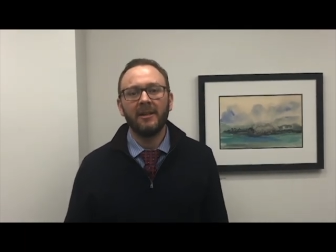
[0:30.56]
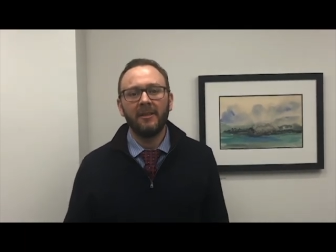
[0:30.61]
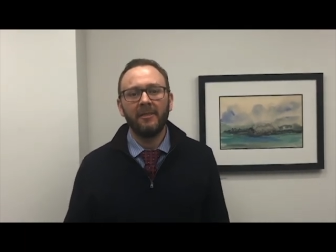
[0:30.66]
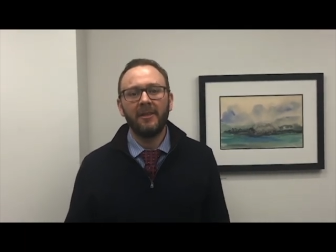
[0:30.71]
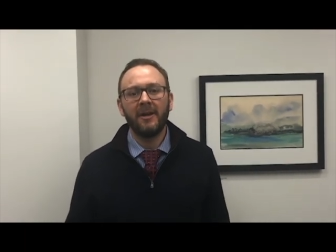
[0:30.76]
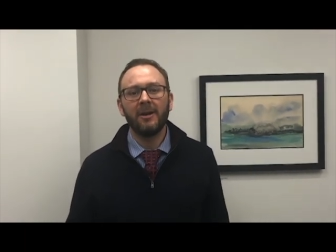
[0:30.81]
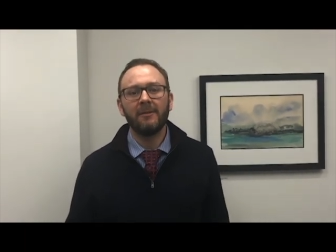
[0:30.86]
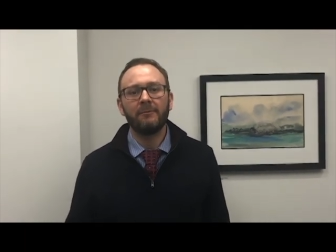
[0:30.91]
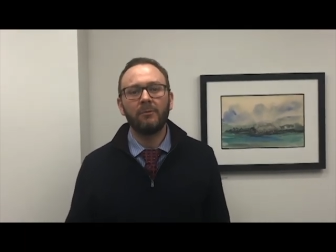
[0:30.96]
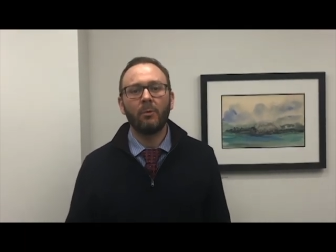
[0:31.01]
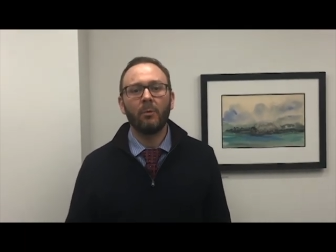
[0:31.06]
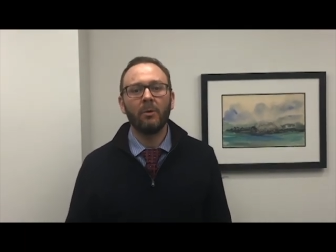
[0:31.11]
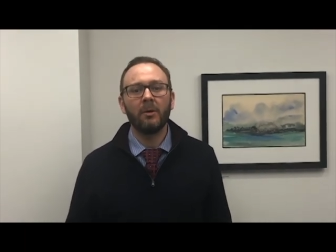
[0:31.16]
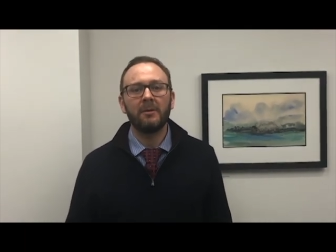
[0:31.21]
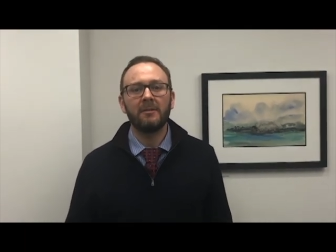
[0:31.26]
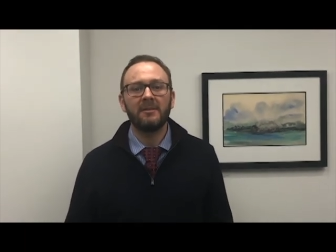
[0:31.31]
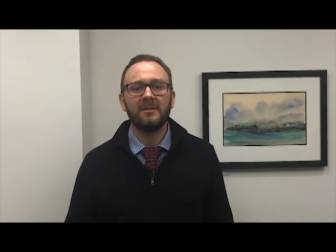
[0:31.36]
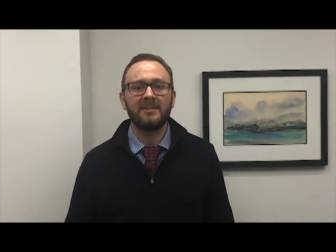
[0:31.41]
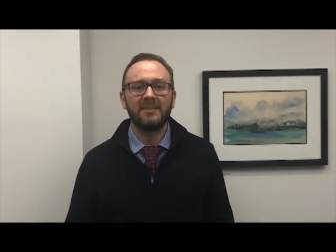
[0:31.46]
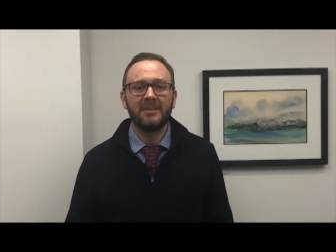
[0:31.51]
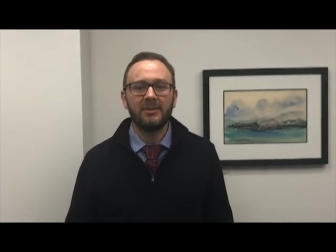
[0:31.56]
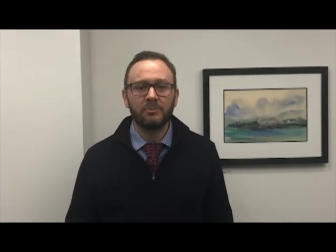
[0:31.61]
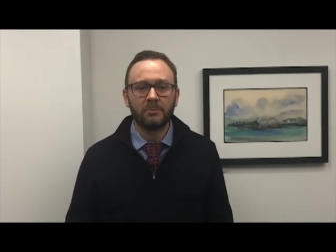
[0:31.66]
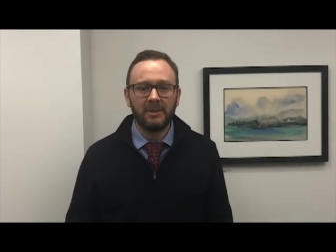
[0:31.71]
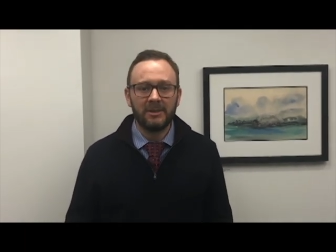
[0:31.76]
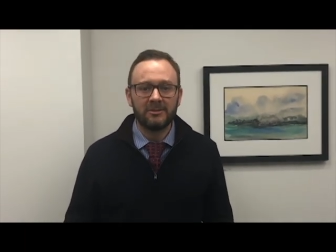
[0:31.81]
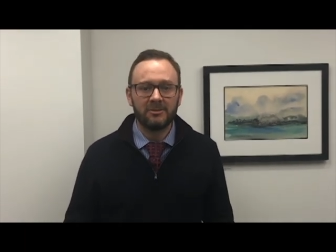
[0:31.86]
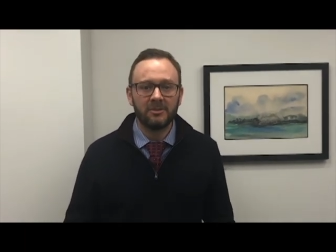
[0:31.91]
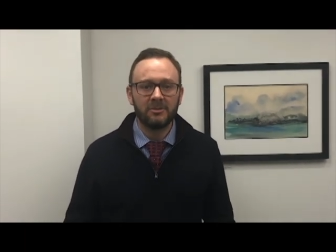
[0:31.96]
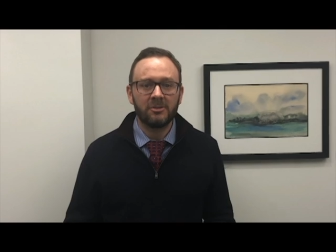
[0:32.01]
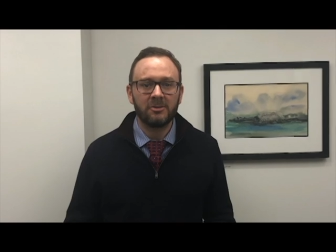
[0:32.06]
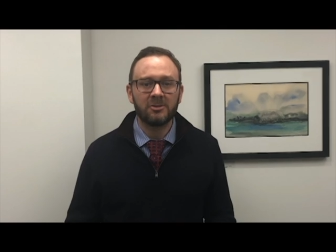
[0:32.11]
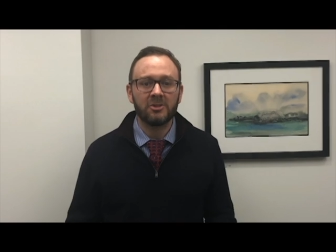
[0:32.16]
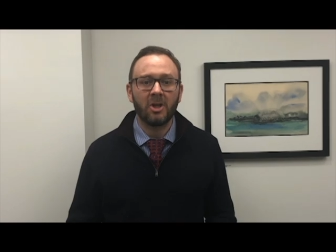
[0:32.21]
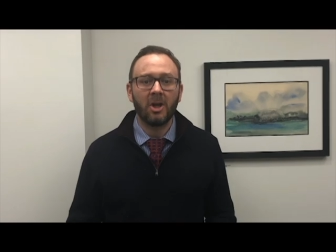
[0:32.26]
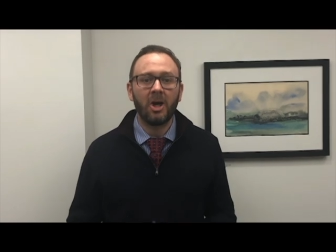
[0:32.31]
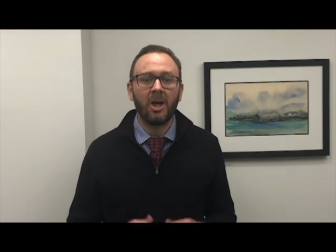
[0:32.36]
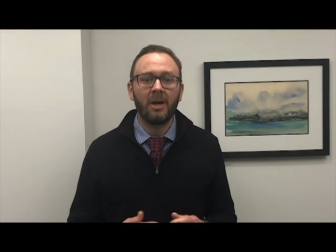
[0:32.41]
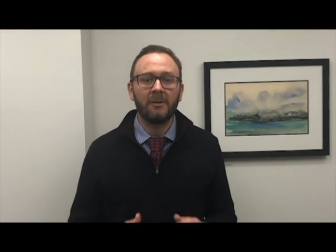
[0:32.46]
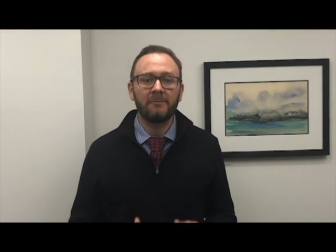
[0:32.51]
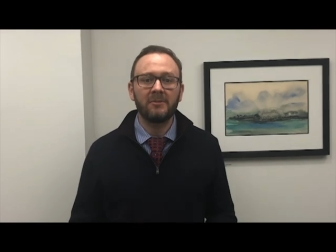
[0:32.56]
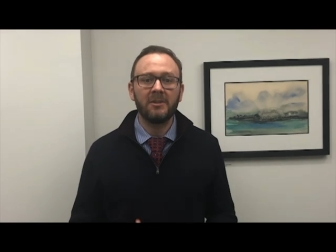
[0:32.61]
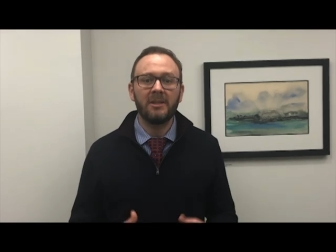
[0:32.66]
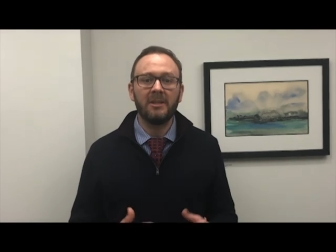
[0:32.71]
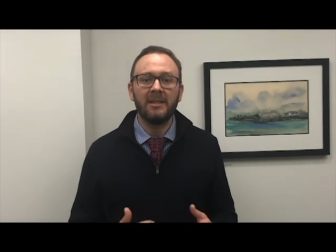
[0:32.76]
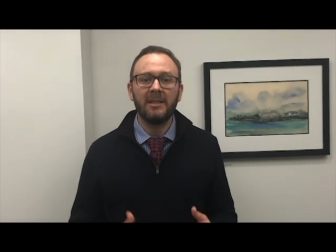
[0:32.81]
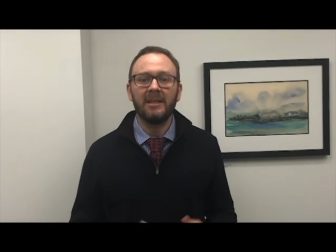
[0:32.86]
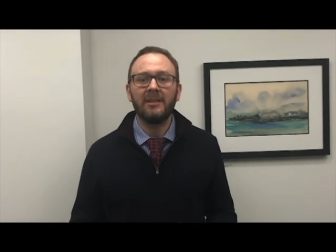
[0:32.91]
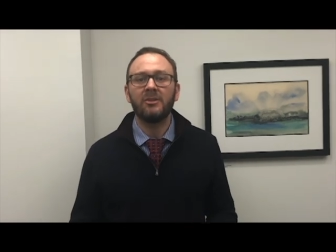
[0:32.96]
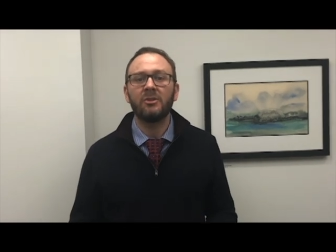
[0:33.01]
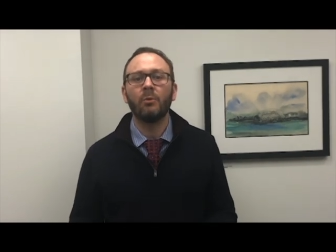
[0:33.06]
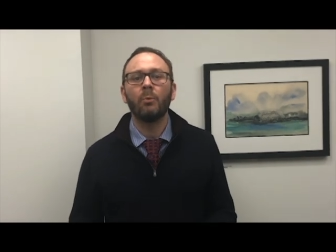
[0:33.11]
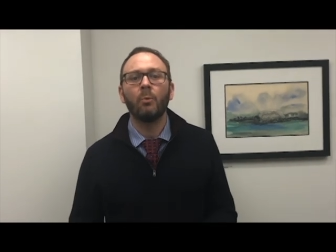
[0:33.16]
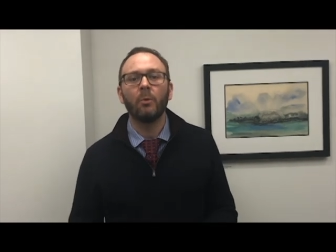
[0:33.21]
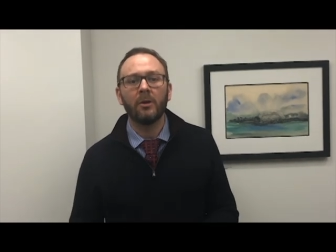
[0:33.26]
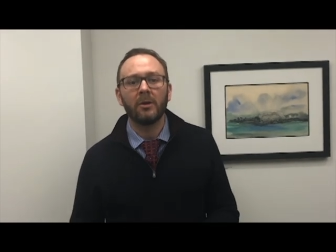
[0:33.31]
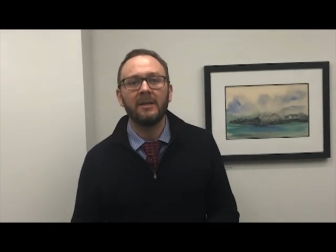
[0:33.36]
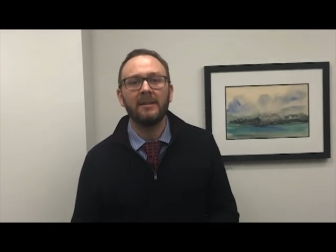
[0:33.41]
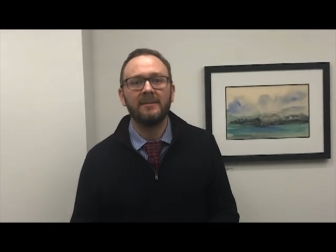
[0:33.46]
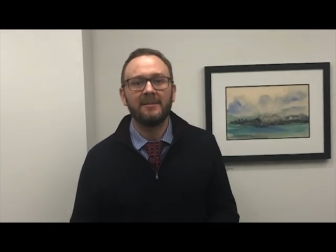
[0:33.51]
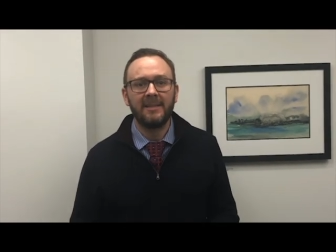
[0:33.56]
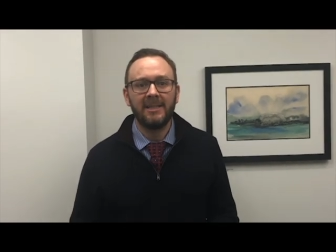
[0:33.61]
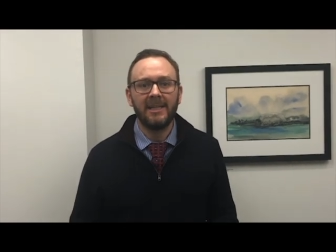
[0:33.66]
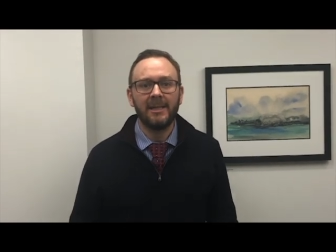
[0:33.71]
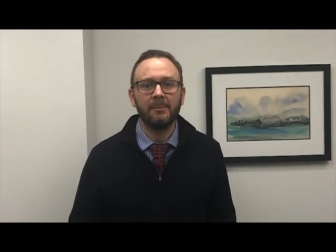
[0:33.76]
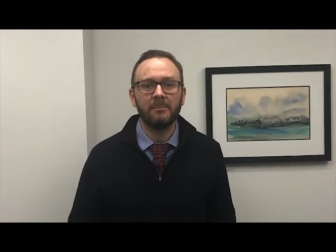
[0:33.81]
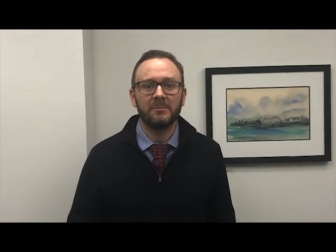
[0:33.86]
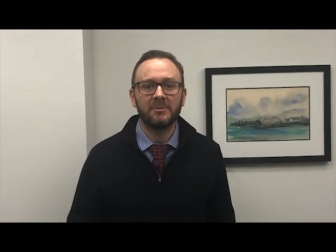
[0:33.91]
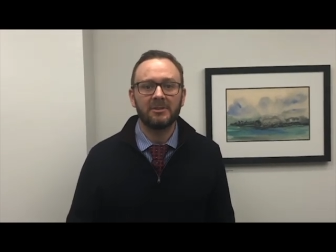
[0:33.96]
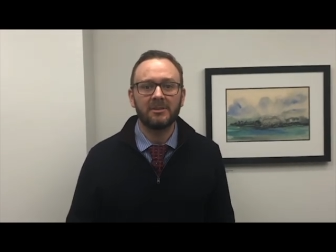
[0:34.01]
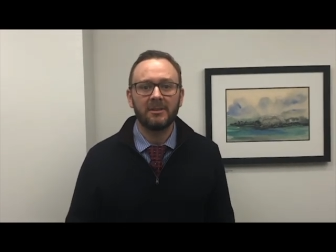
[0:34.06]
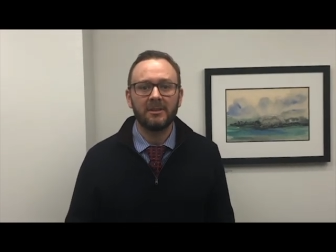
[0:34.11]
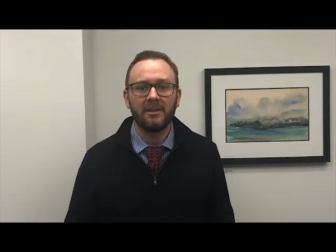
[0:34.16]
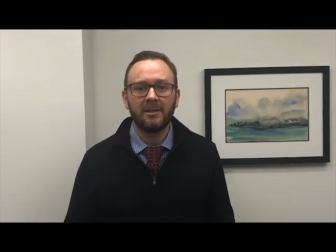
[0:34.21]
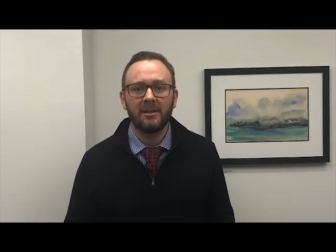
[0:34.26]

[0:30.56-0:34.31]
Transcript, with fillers: Therefore, disease researchers often need to work in teams,